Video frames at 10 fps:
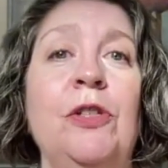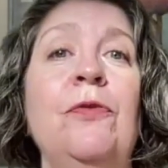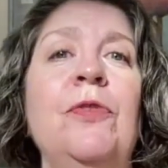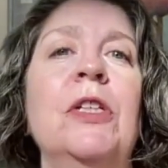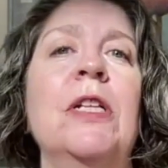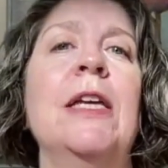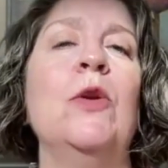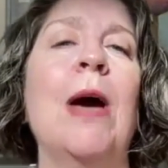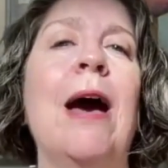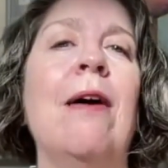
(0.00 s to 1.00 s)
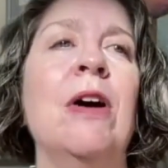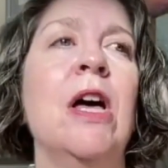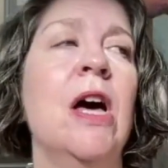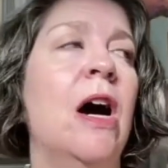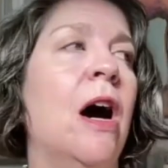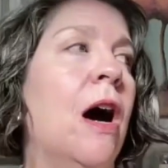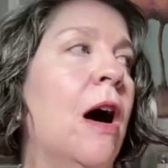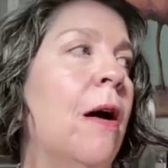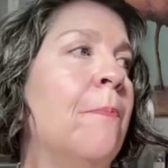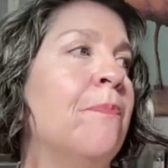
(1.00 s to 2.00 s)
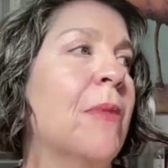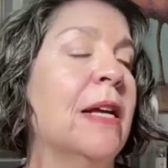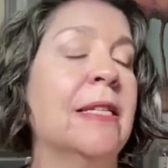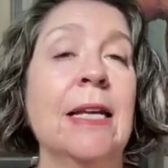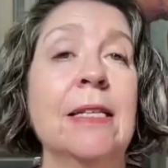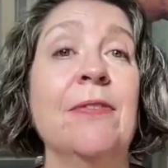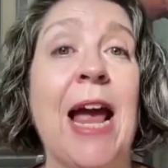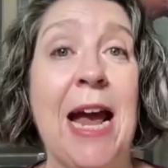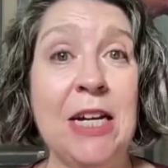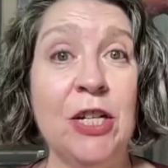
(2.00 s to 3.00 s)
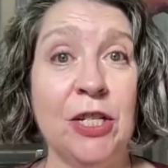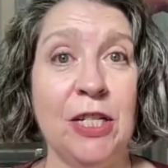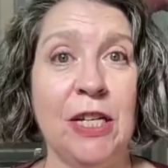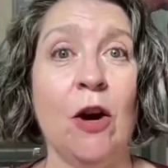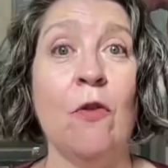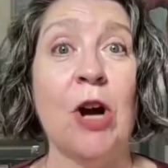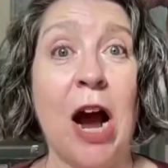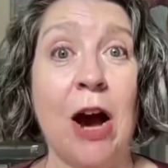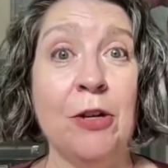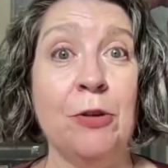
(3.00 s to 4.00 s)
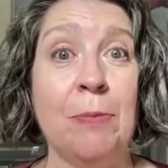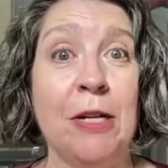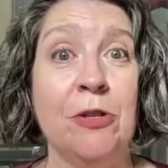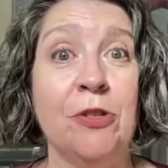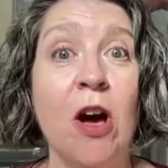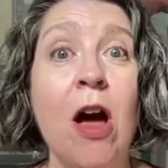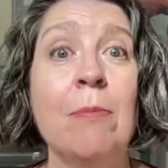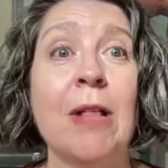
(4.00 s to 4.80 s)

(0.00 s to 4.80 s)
You feel like you have a sense of agency over how you spend your time.